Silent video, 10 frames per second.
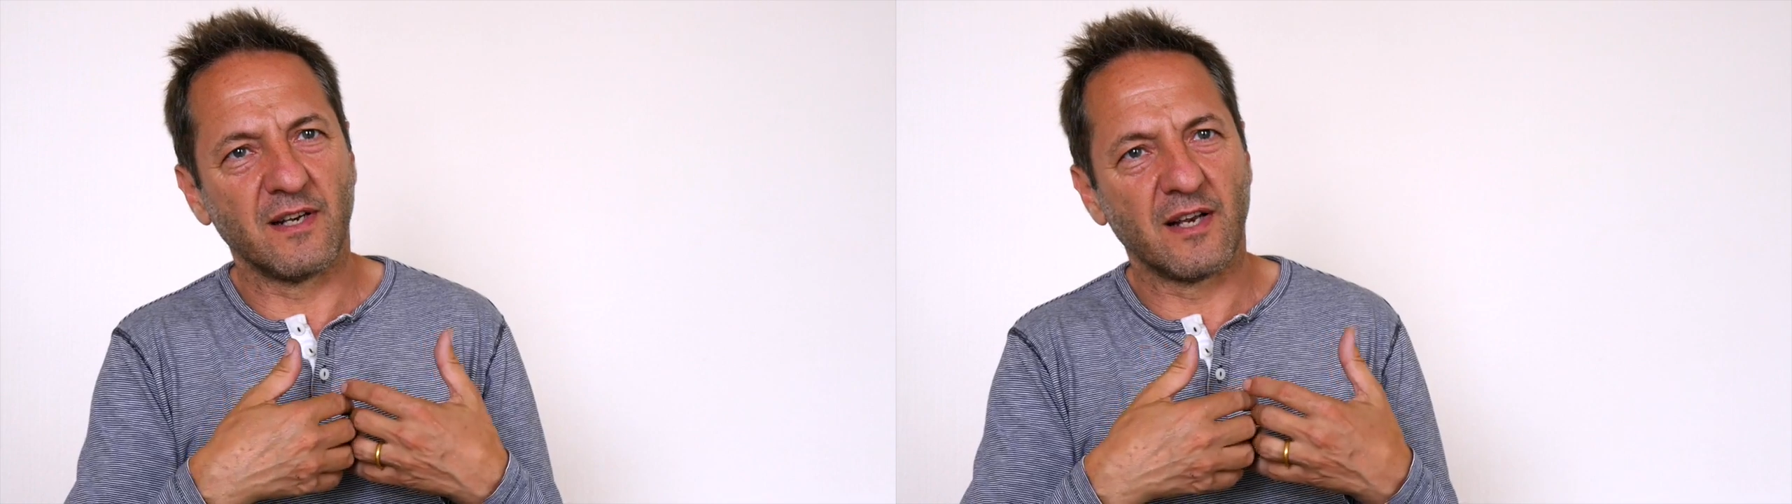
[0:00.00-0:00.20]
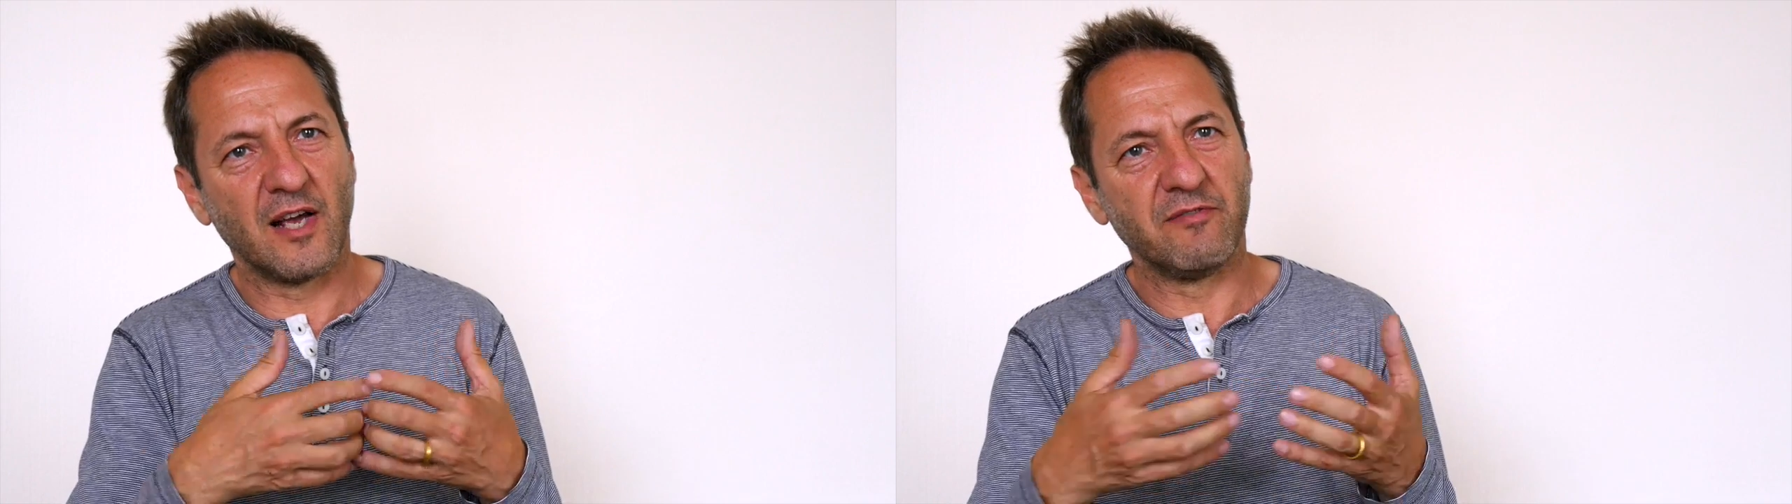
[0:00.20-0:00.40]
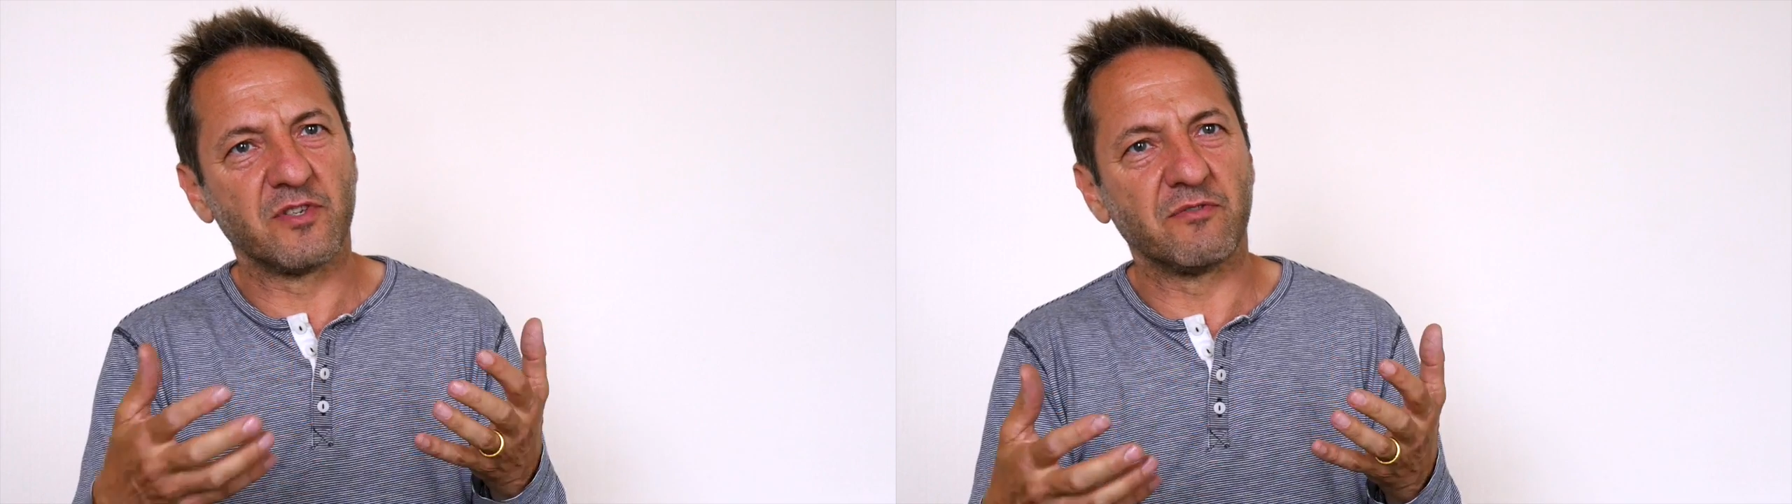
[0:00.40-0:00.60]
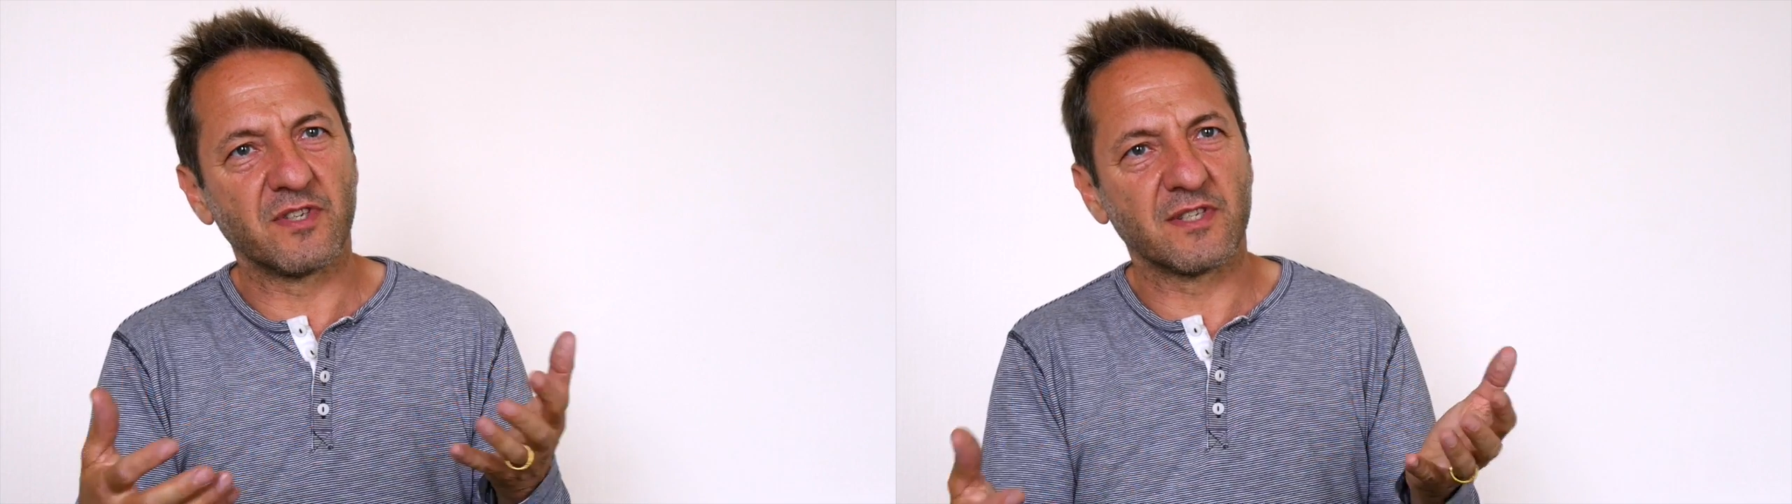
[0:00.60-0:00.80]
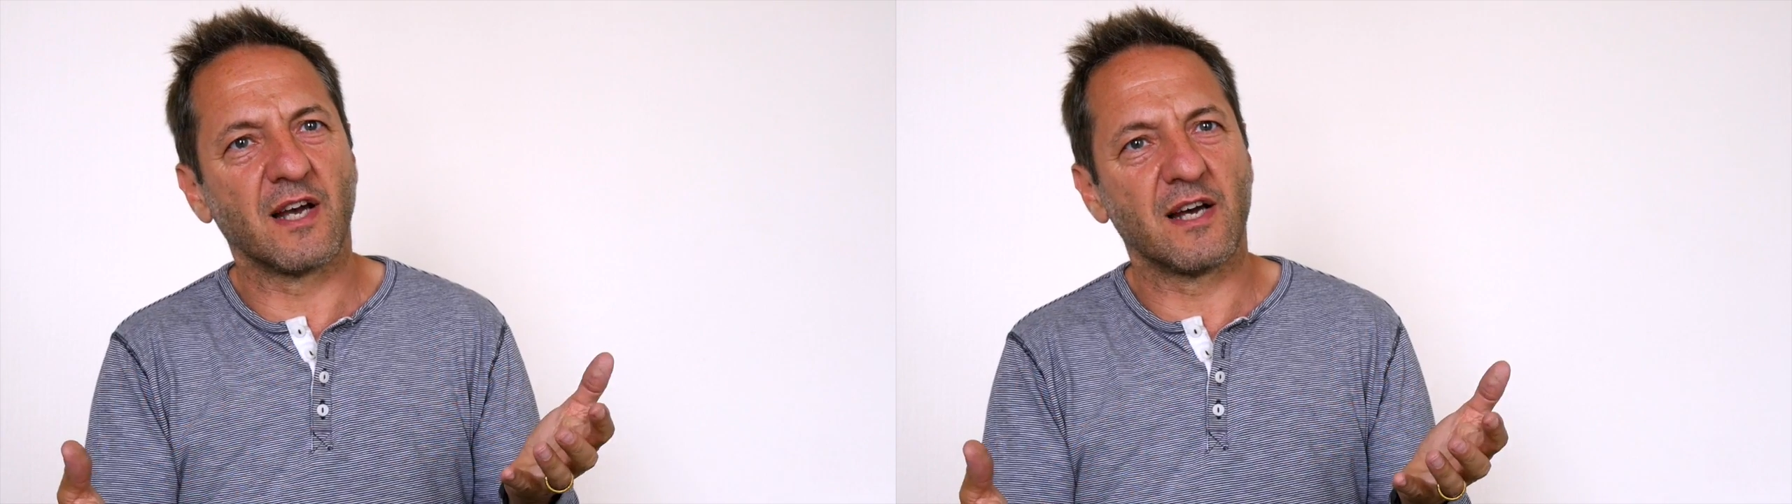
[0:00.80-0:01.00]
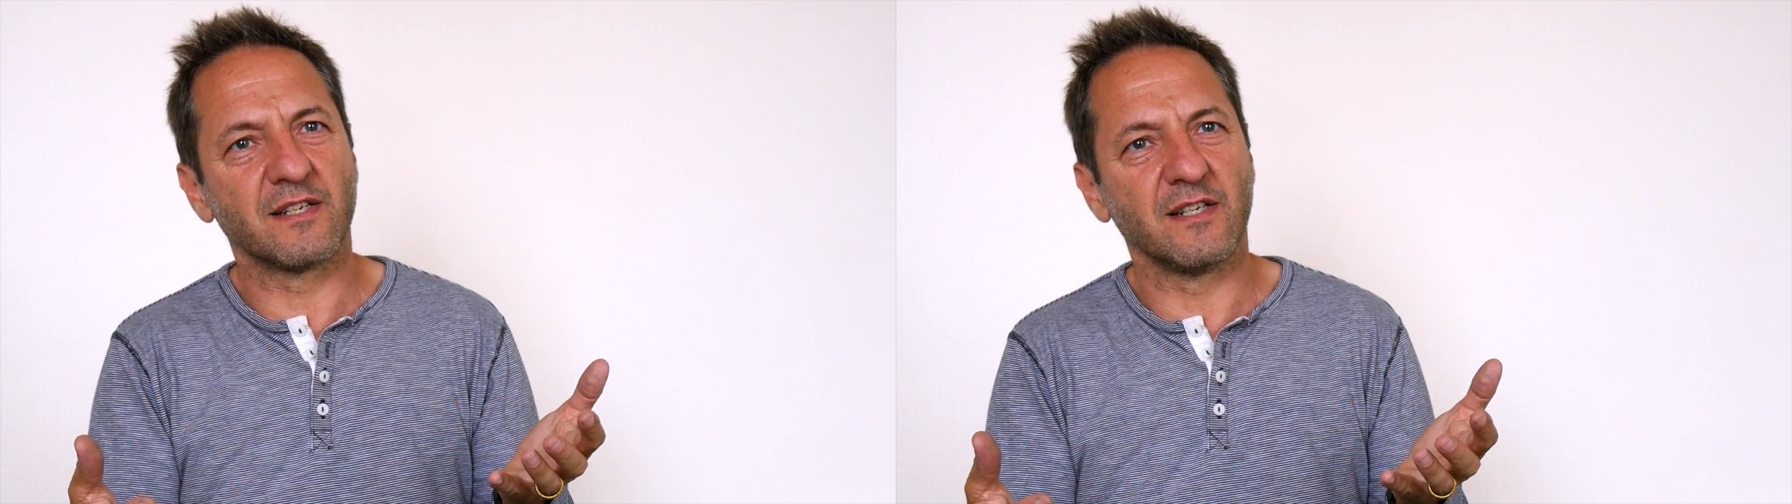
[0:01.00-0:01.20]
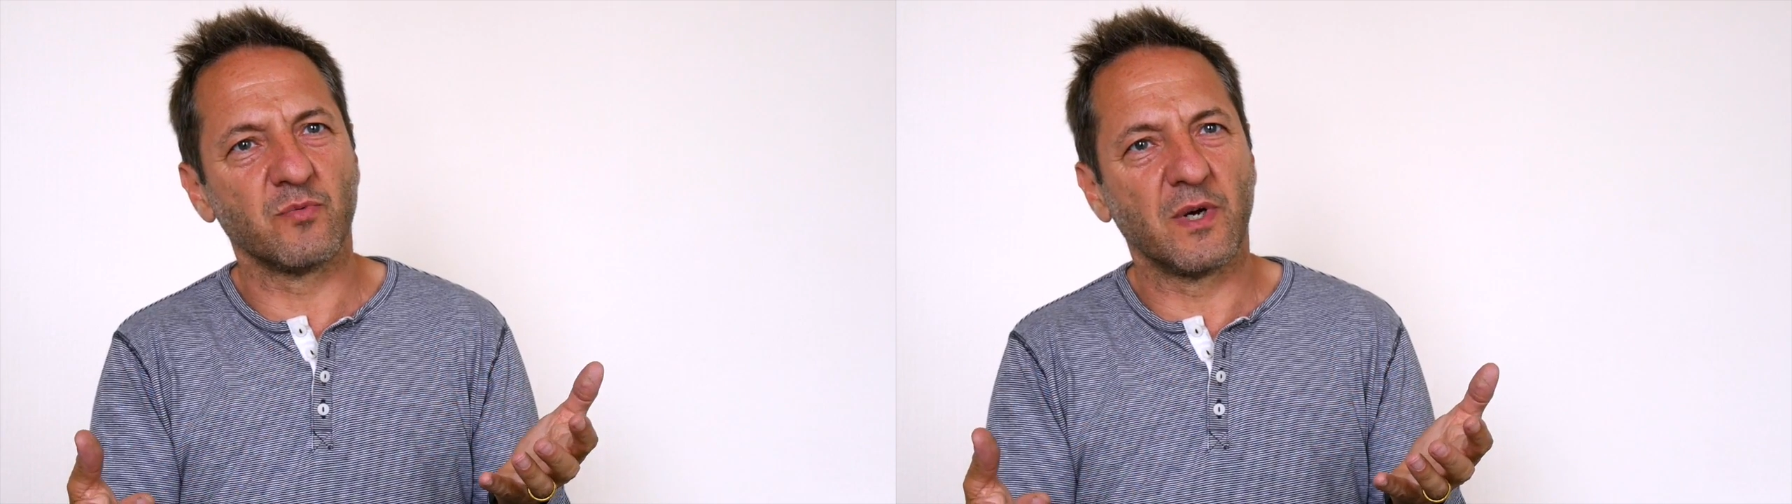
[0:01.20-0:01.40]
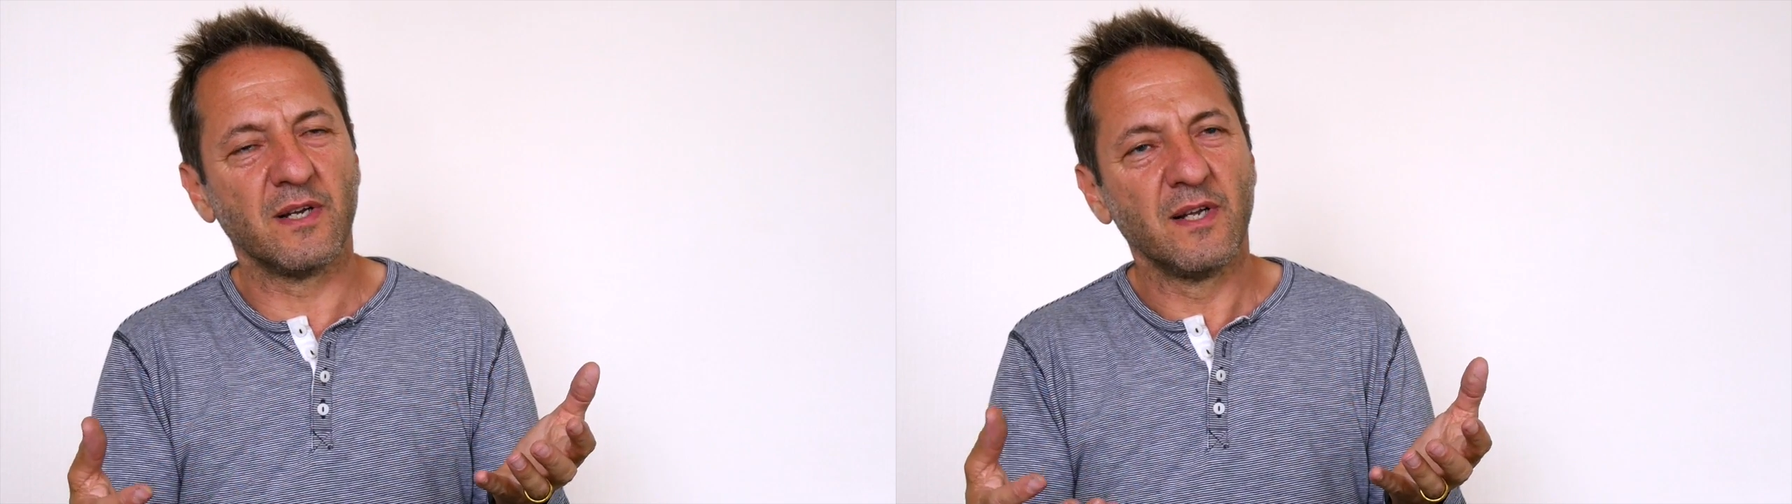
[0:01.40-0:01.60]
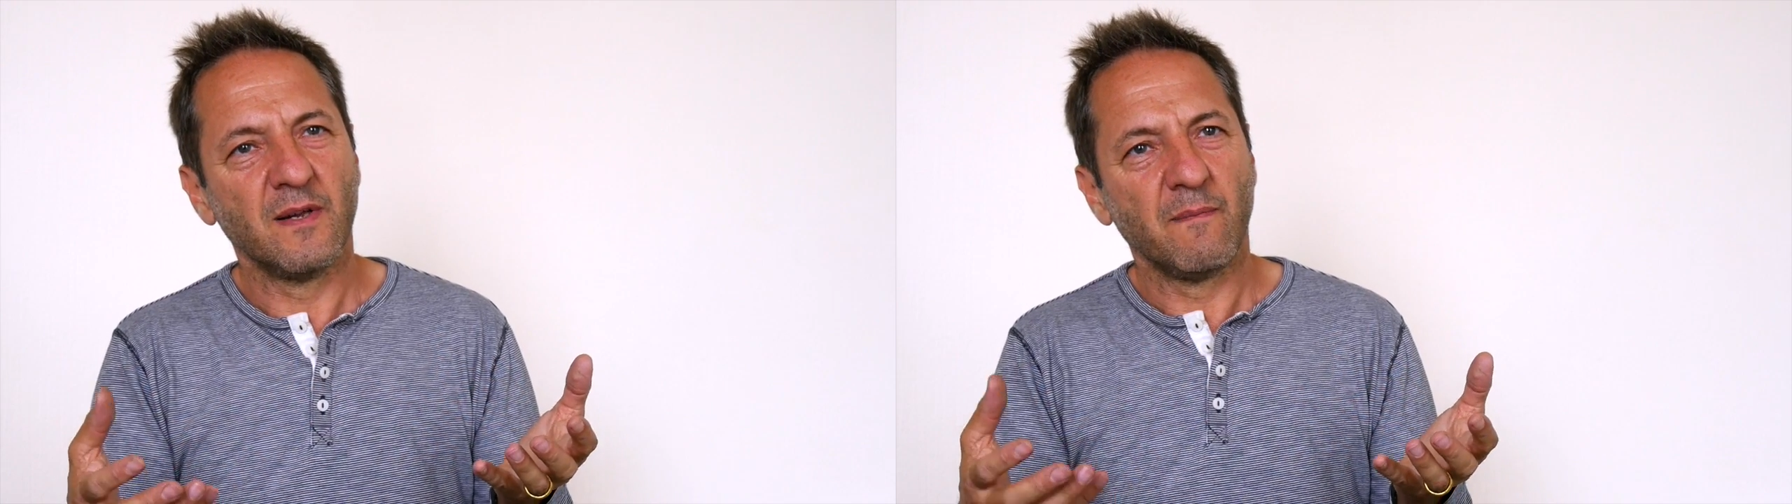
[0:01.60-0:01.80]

lives of societies where